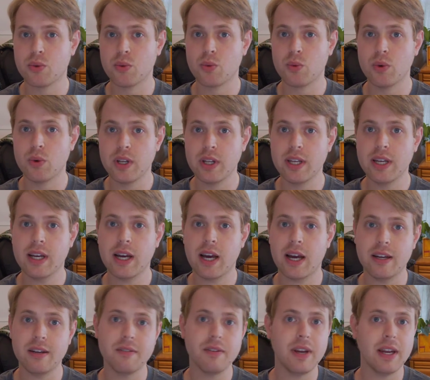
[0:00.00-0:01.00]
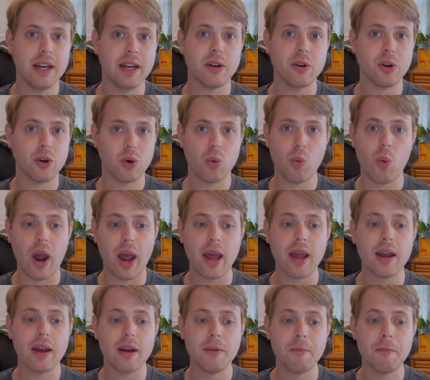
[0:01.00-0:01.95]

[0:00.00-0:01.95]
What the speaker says: really kind of get in your way.